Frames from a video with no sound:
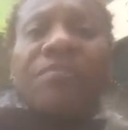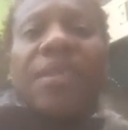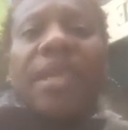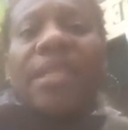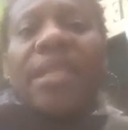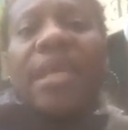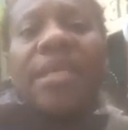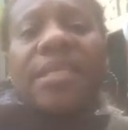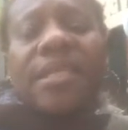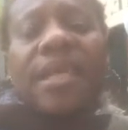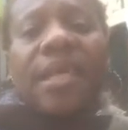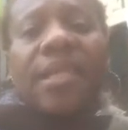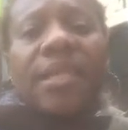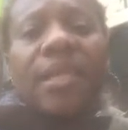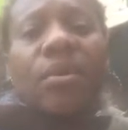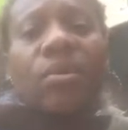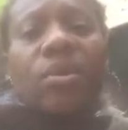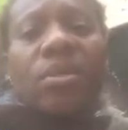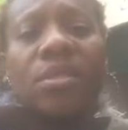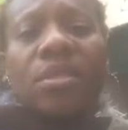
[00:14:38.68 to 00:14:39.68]
that there isn't
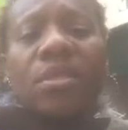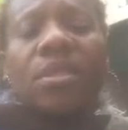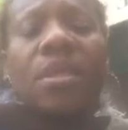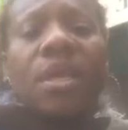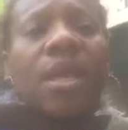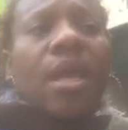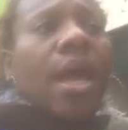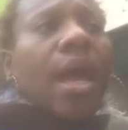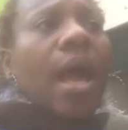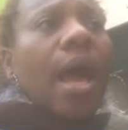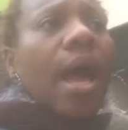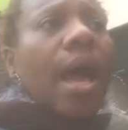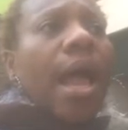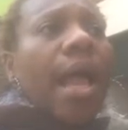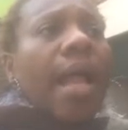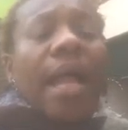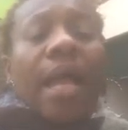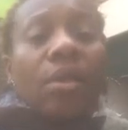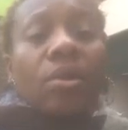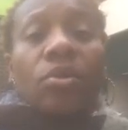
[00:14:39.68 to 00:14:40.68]
anything else
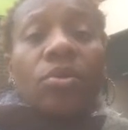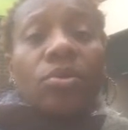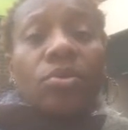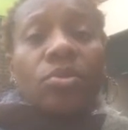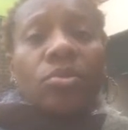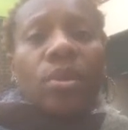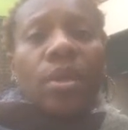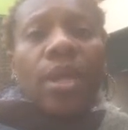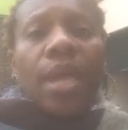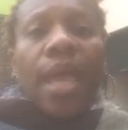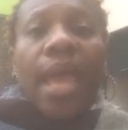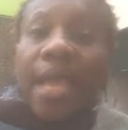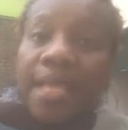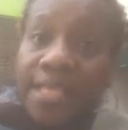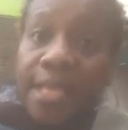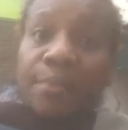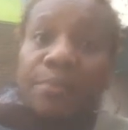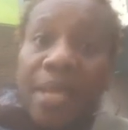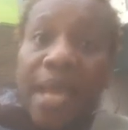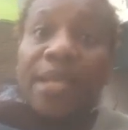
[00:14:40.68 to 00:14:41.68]
I cannot do,
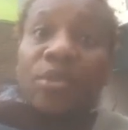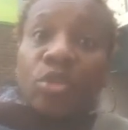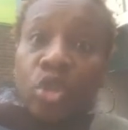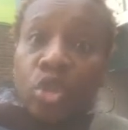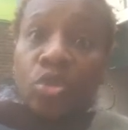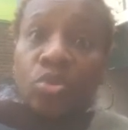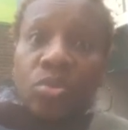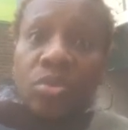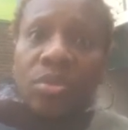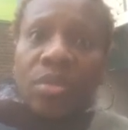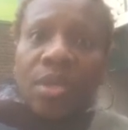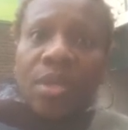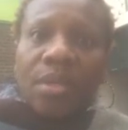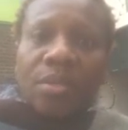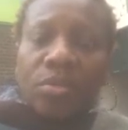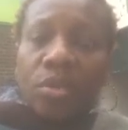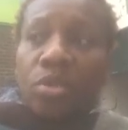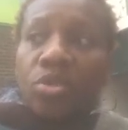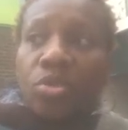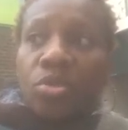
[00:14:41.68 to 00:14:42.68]
except I choose
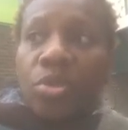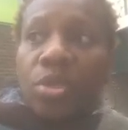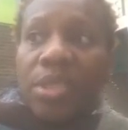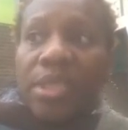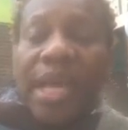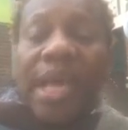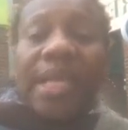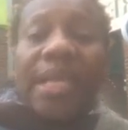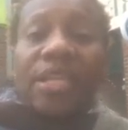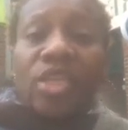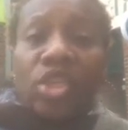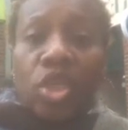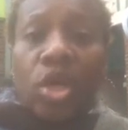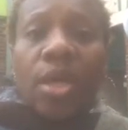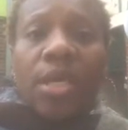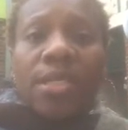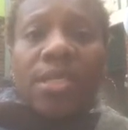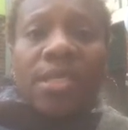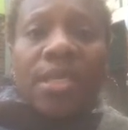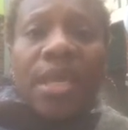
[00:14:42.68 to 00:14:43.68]
not to do it. And a
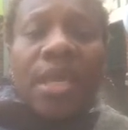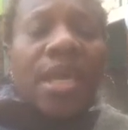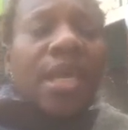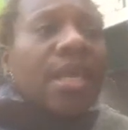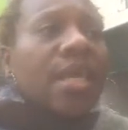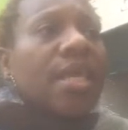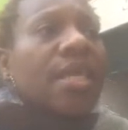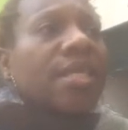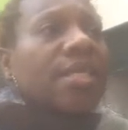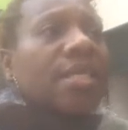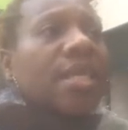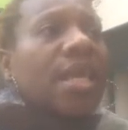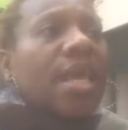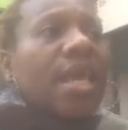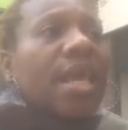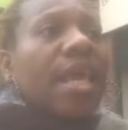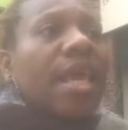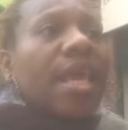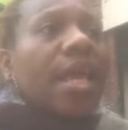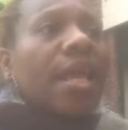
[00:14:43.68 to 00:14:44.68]
choice is
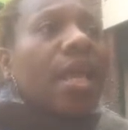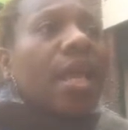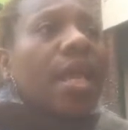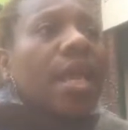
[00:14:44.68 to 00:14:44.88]
a